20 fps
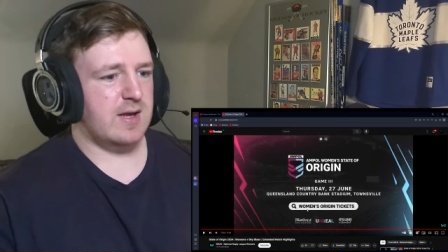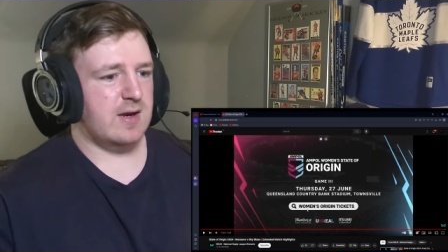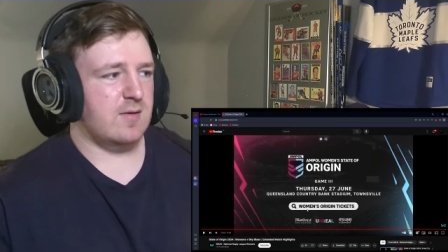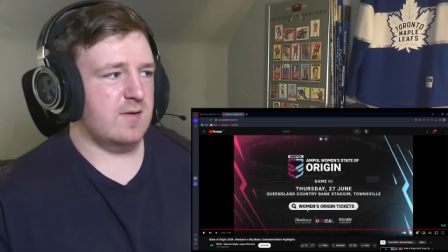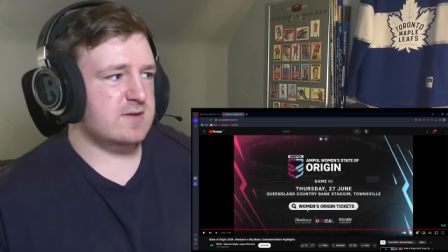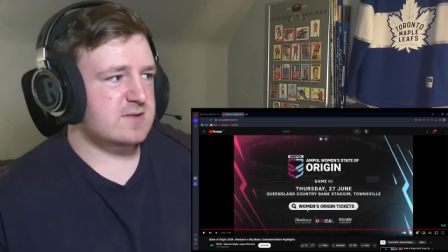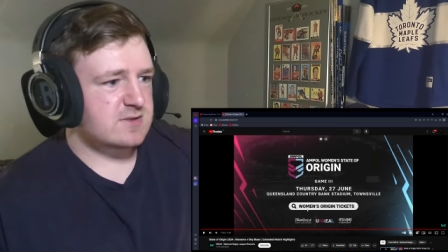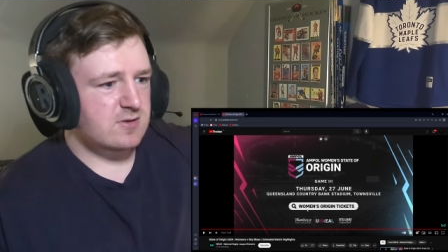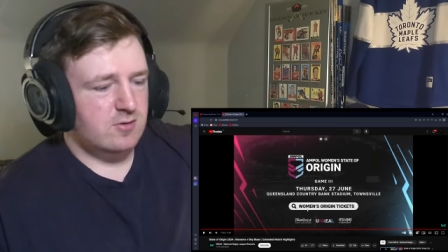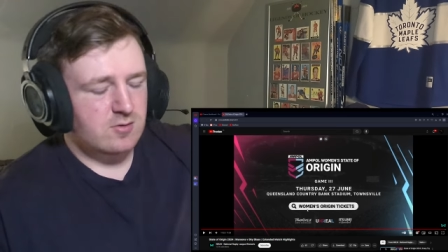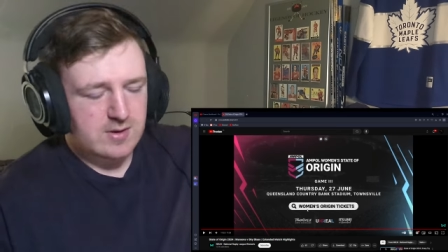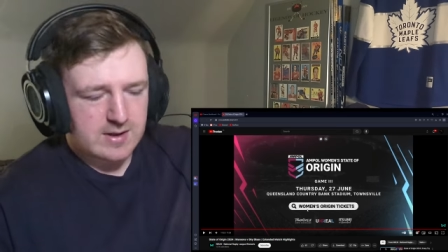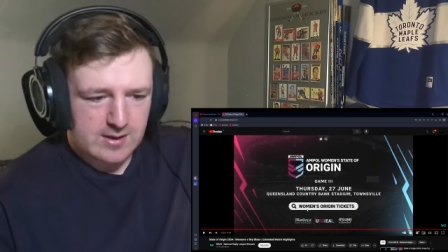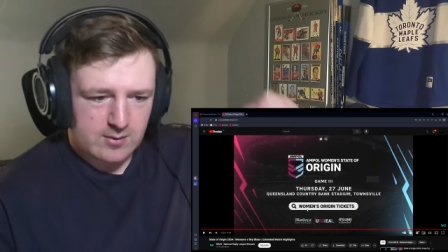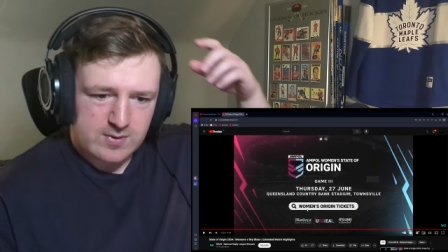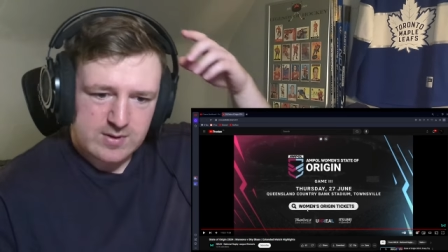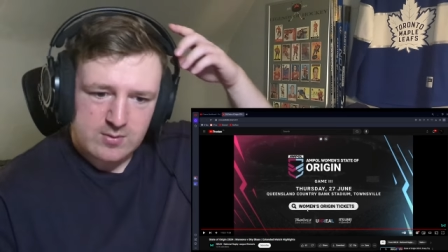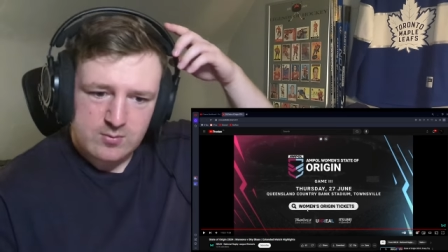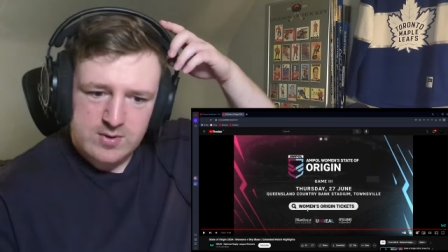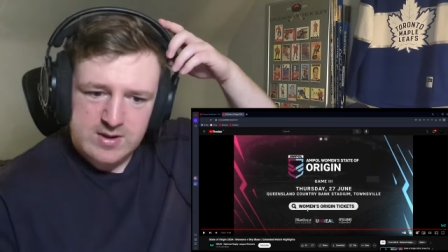anyways, so yeah,
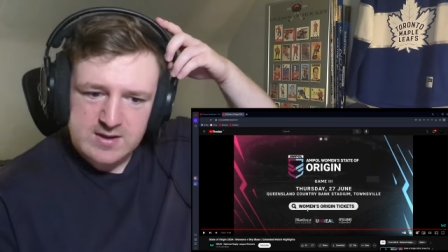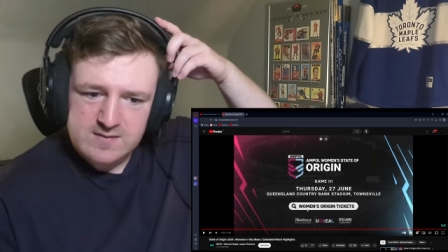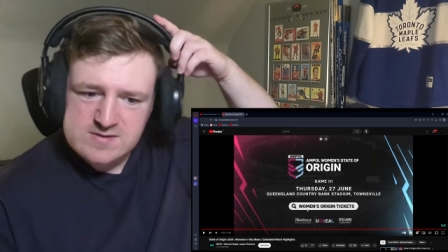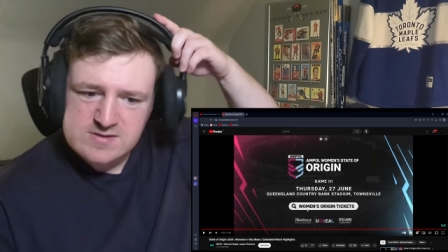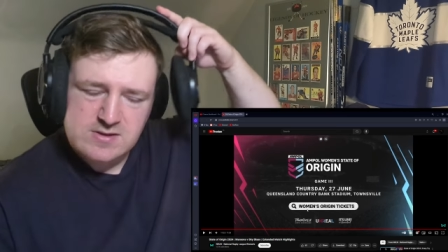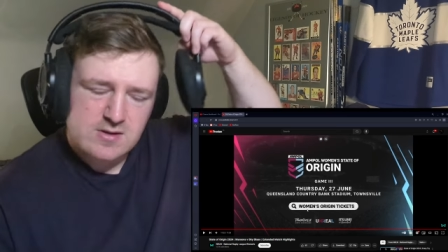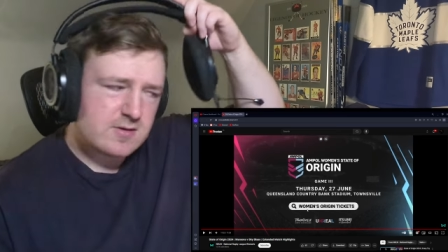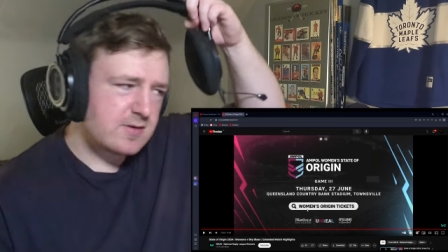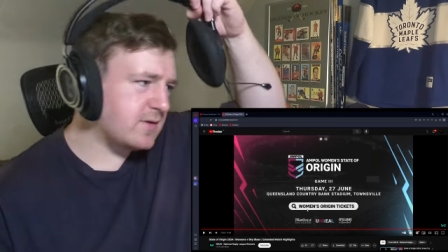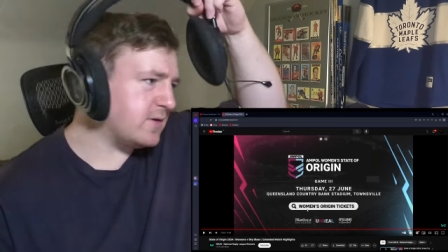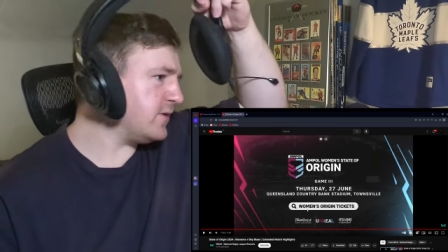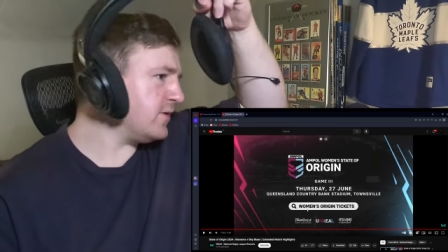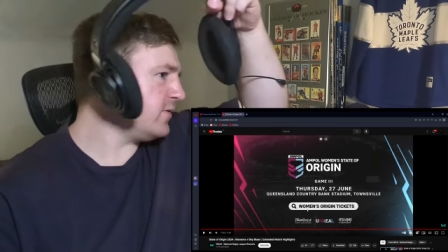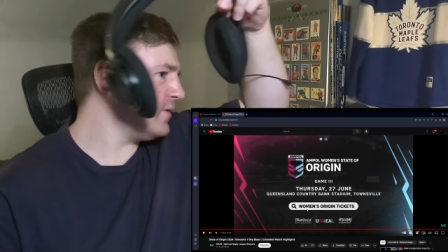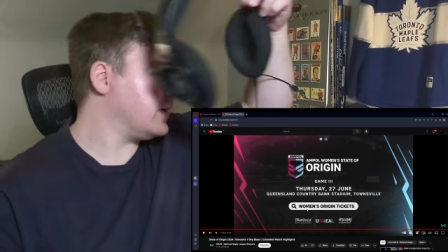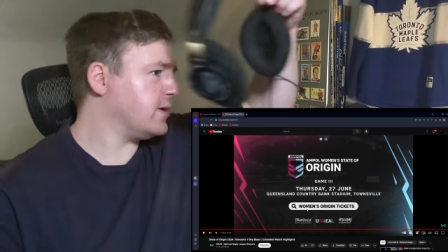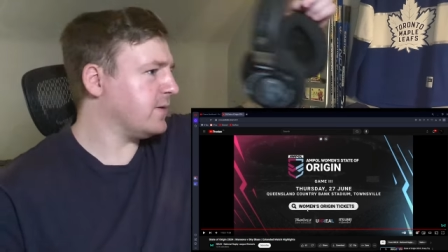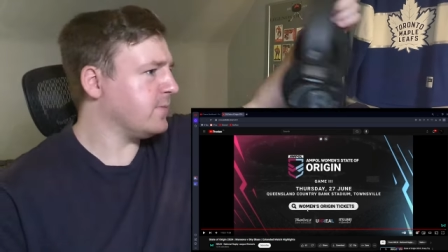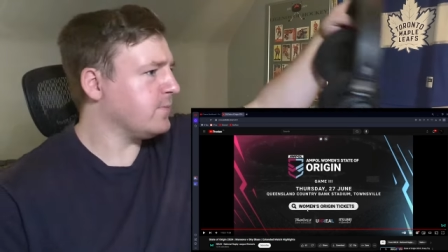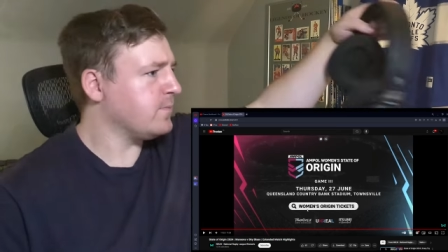we have started
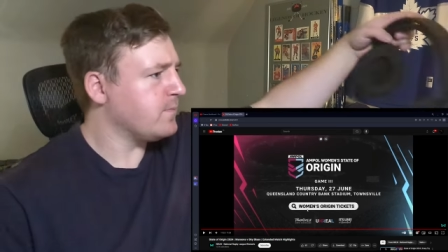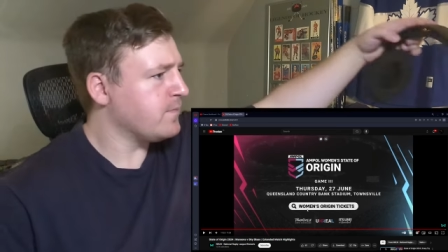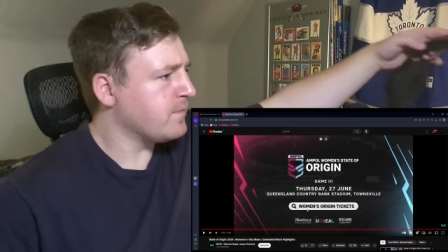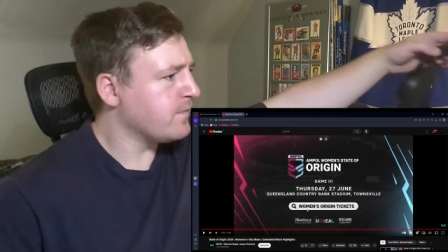doing.